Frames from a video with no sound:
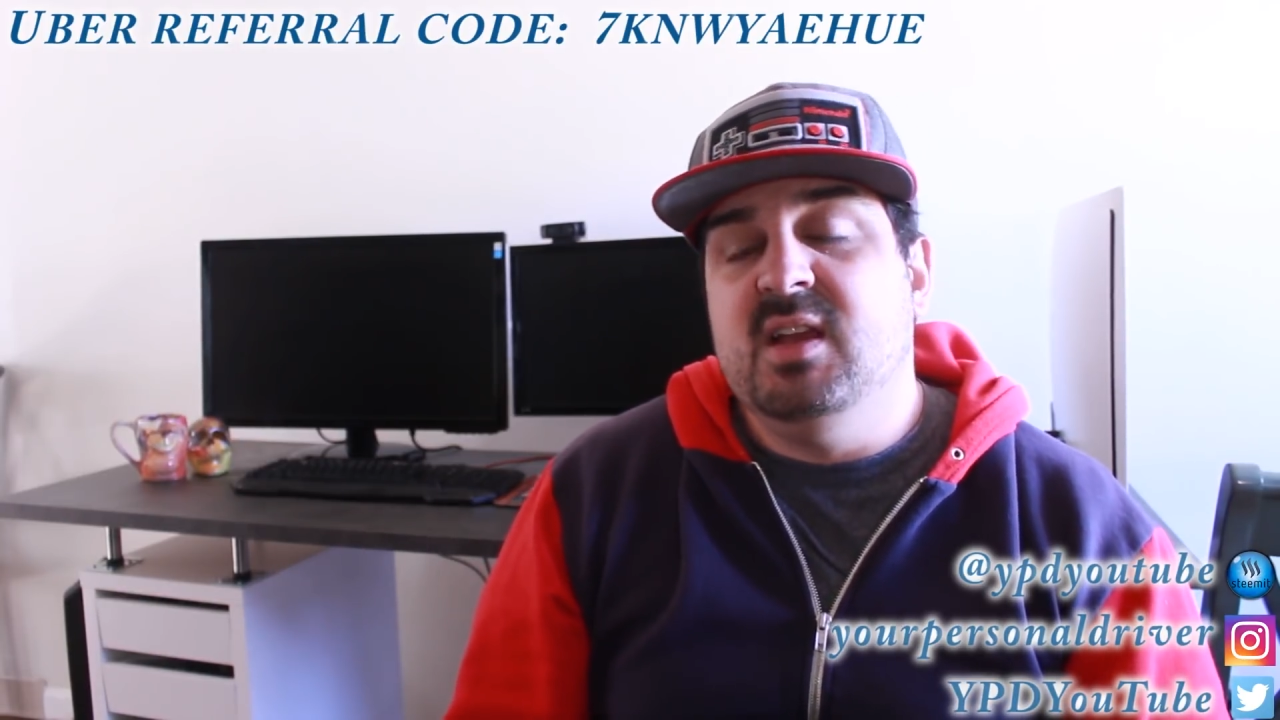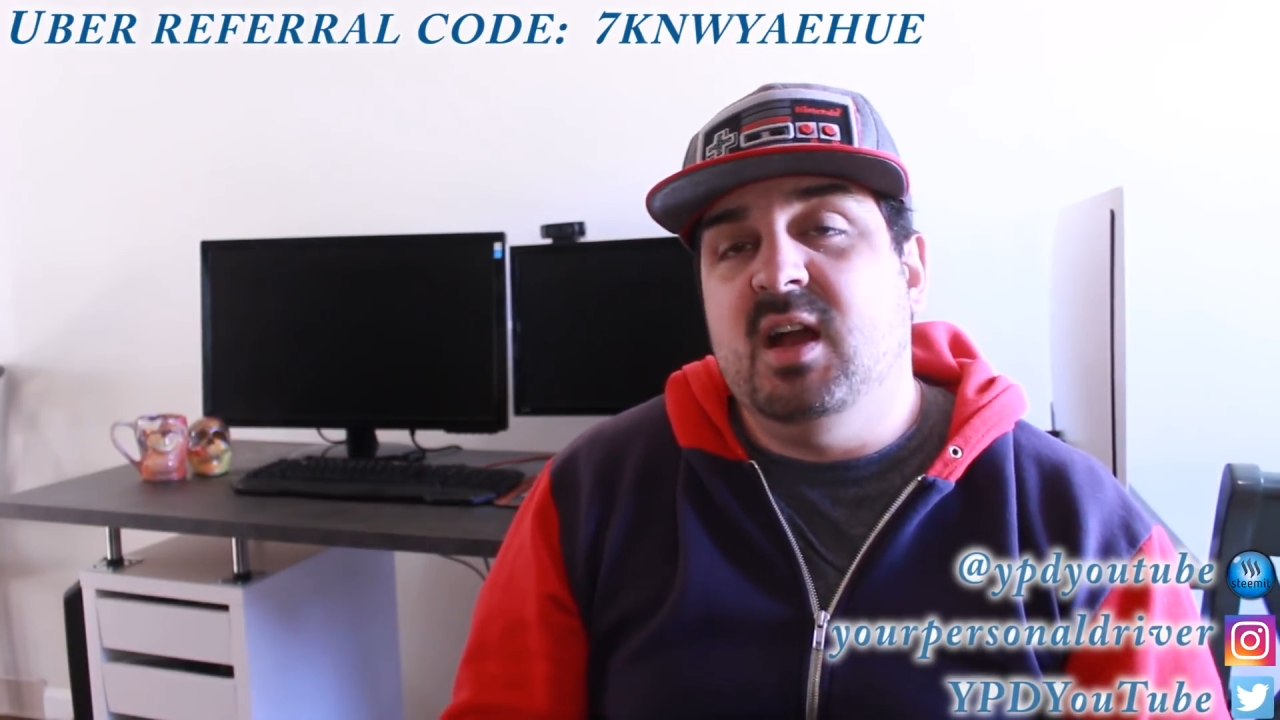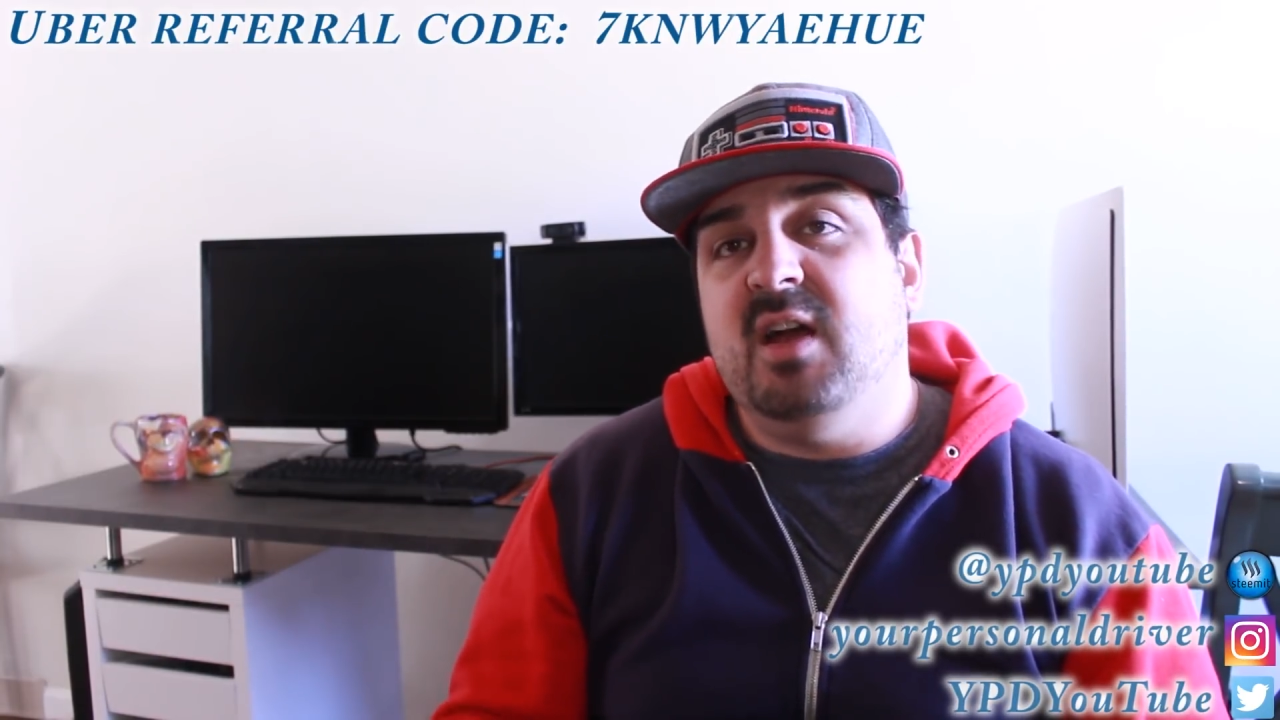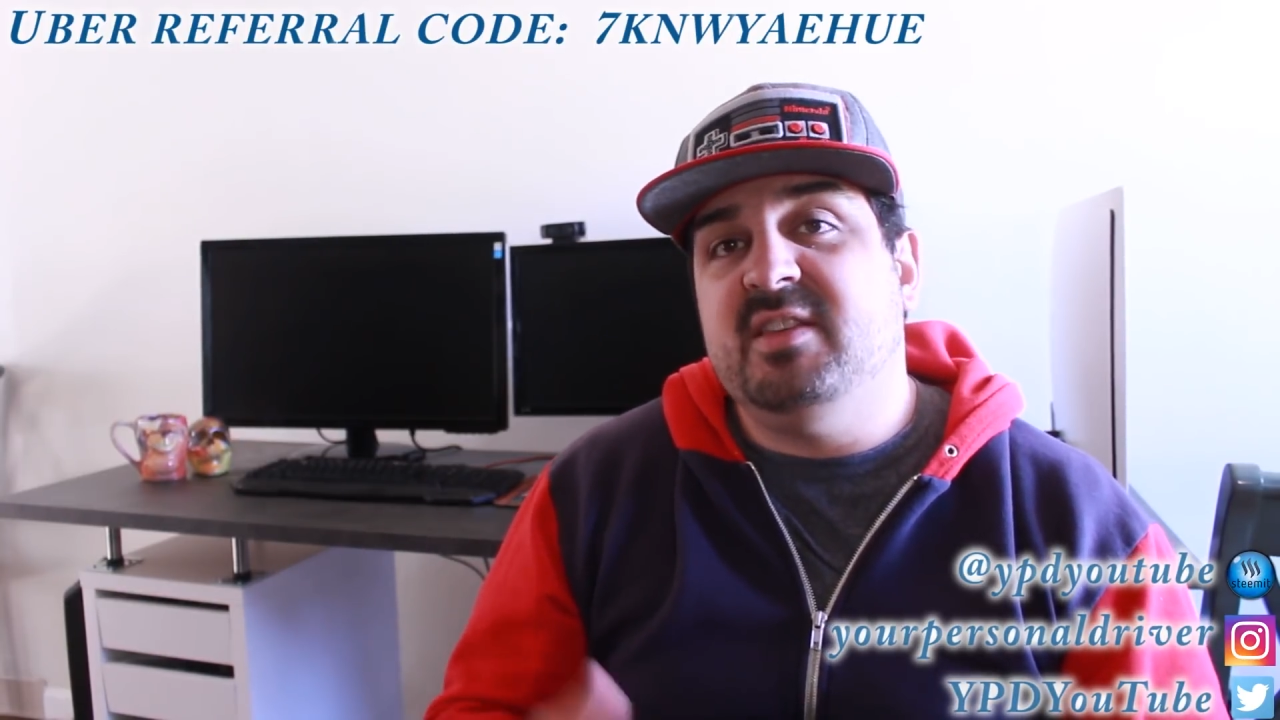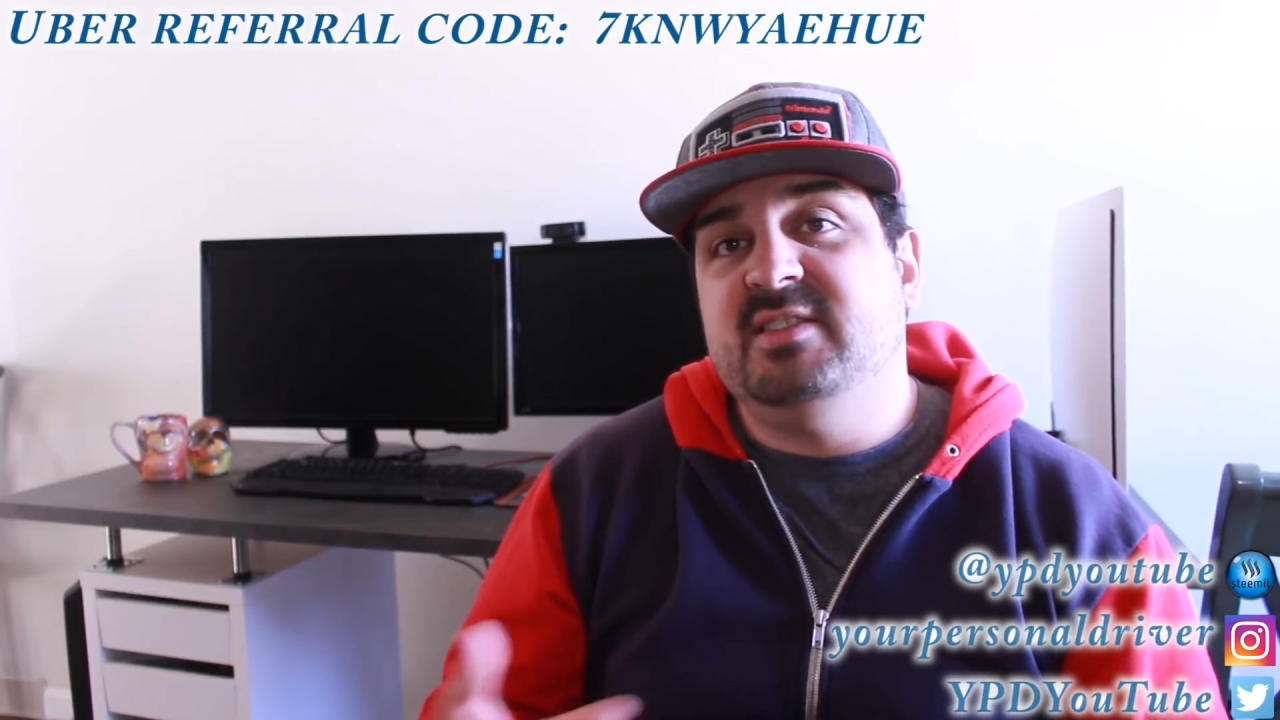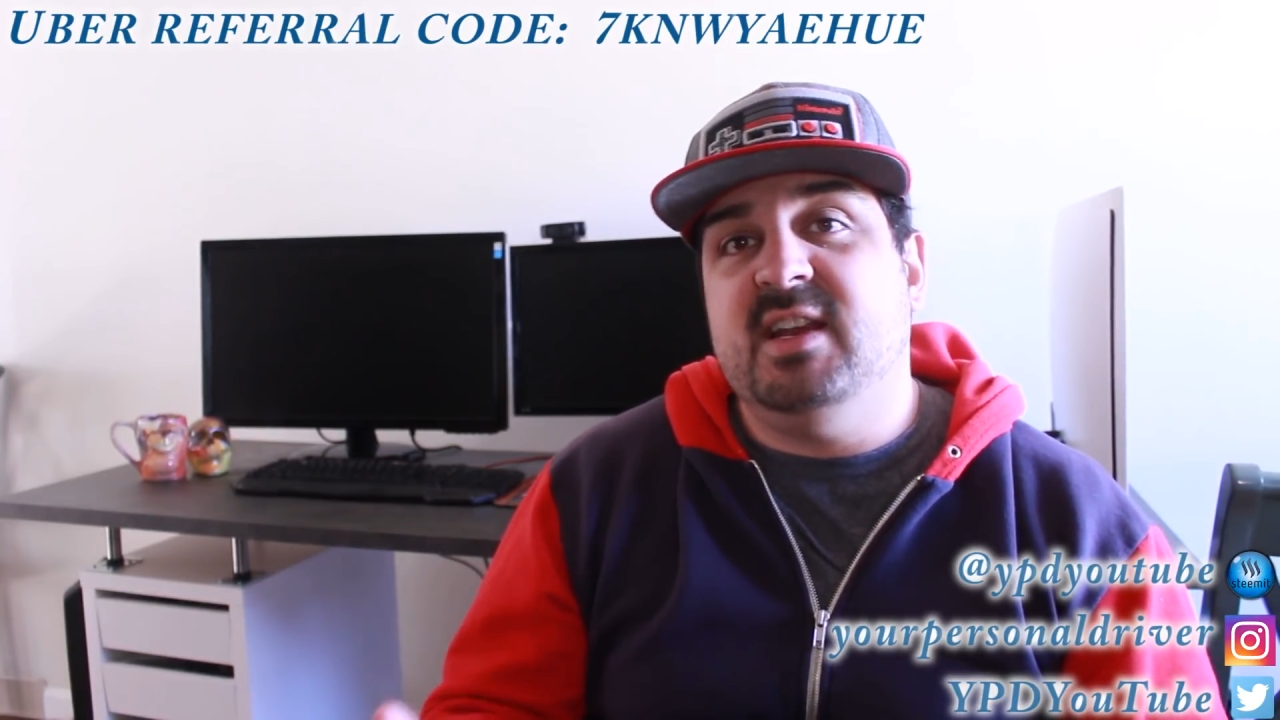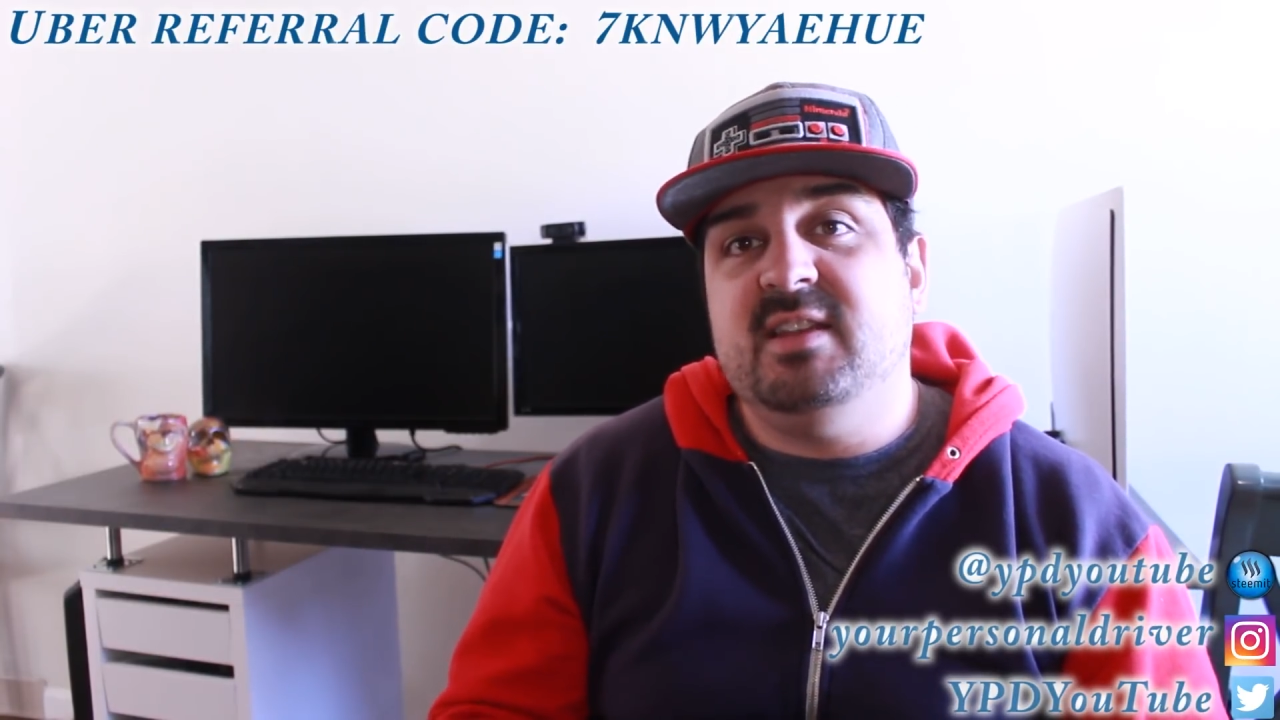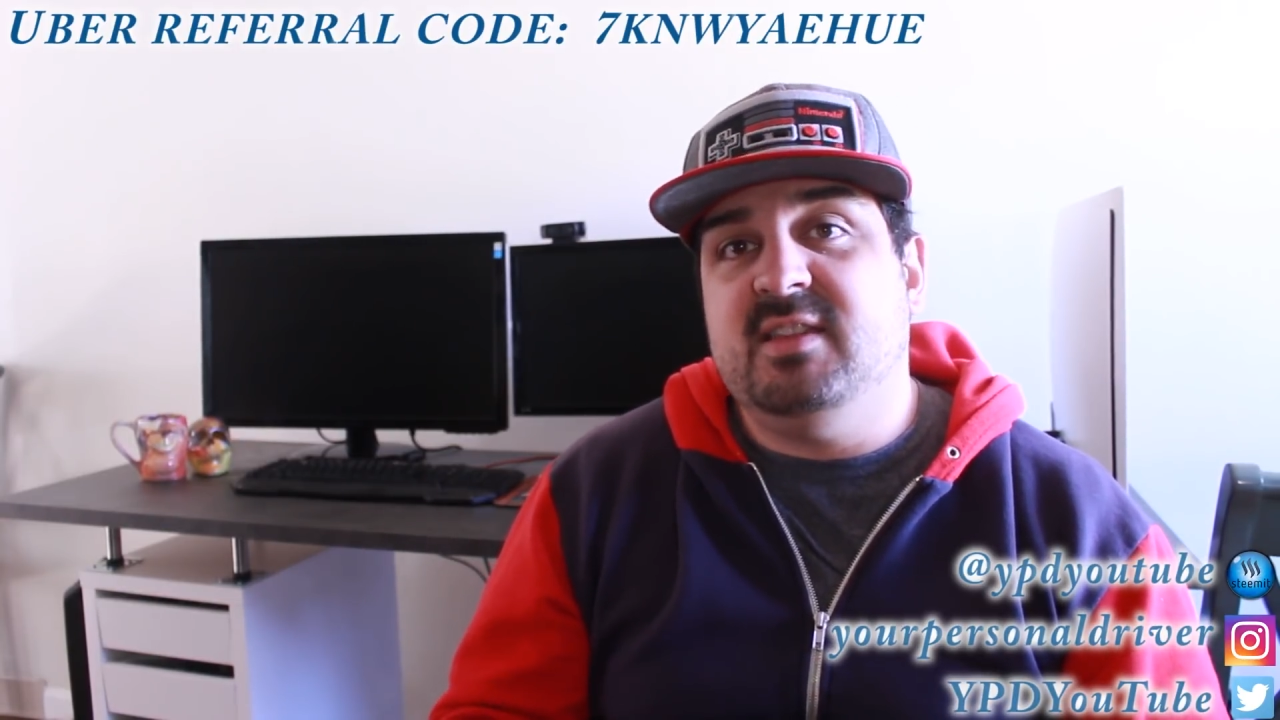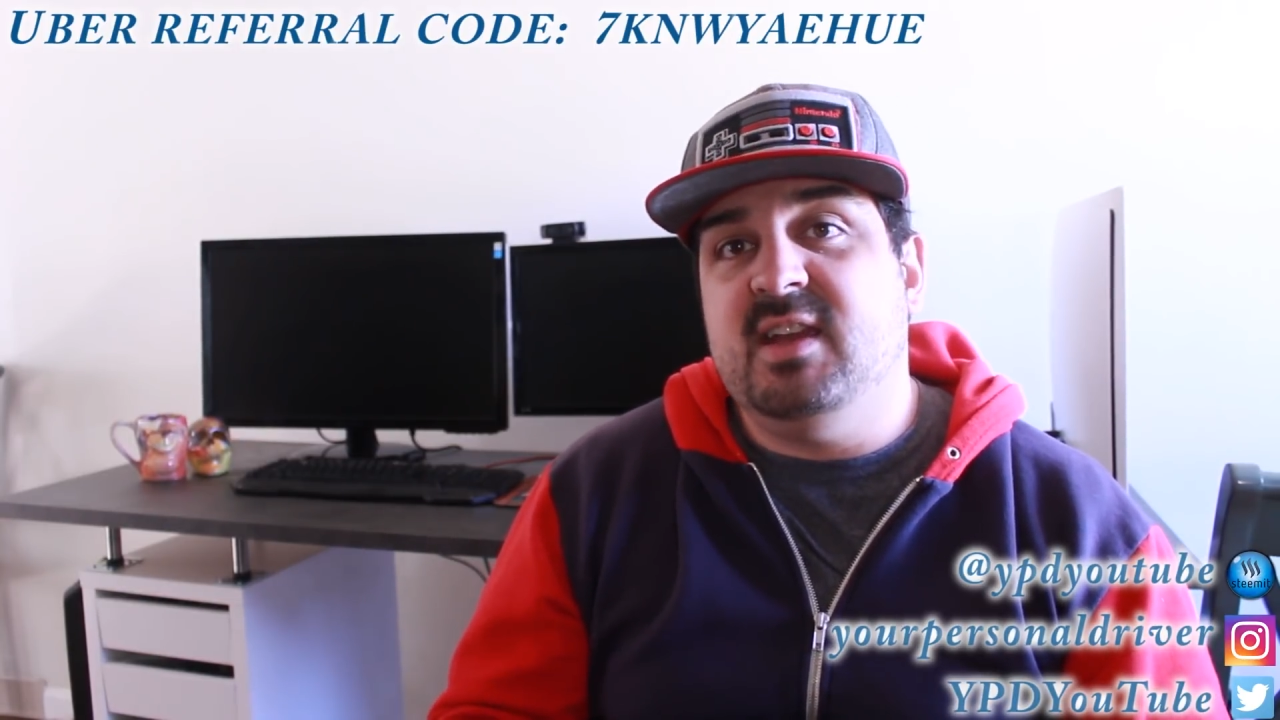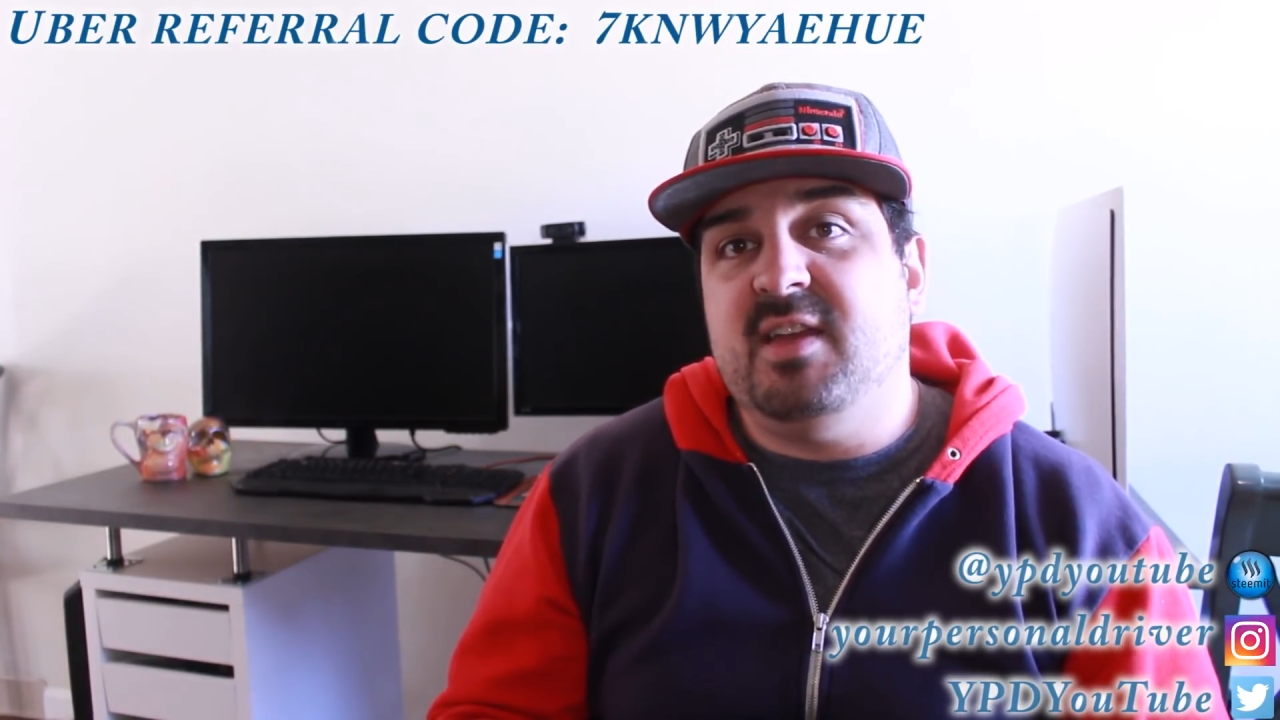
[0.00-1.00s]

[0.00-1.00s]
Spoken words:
The second thing